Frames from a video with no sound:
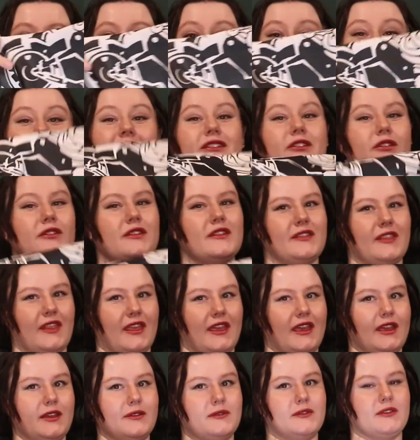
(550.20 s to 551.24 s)
I didn't do the
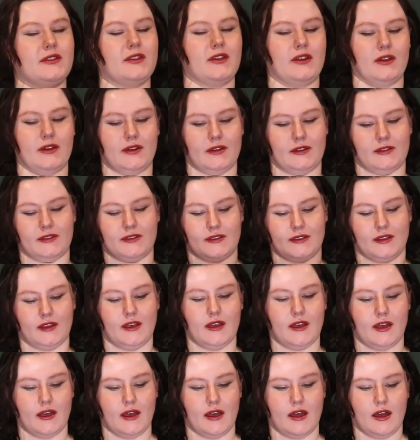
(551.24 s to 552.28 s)
sleeves because
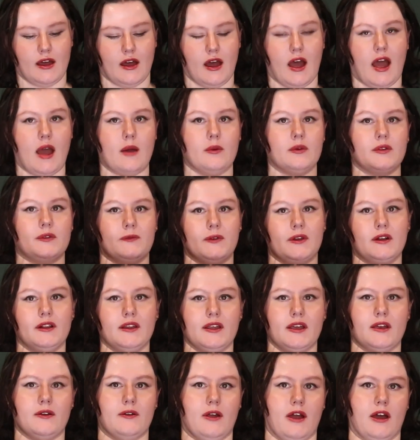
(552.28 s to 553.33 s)
I was
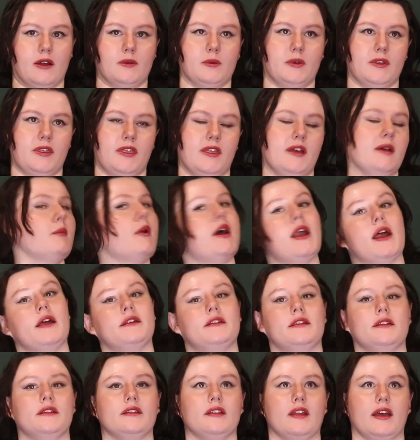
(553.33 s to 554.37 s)
fiddling around with them and I
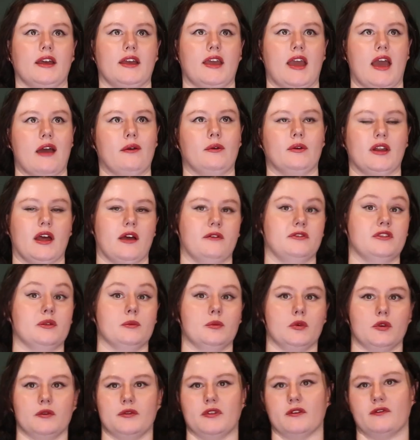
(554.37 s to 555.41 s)
didn't like how I'd have to
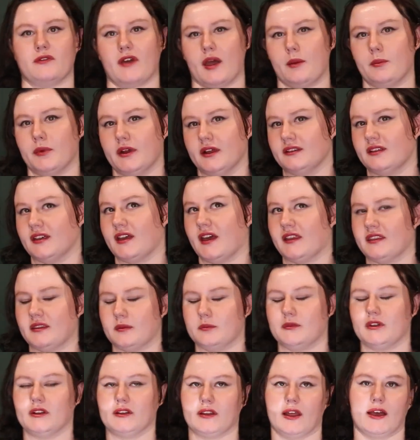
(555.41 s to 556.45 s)
move the fabric to get
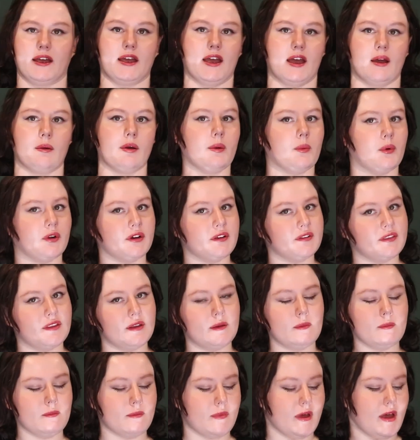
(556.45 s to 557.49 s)
them to lay how I wanted
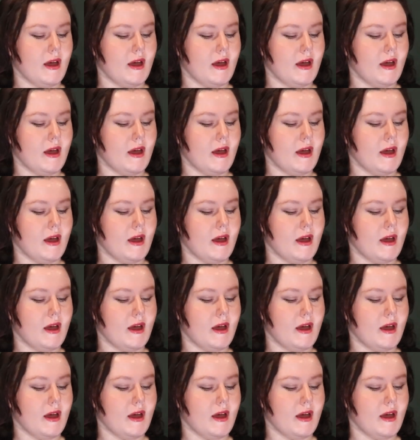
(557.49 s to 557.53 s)
them.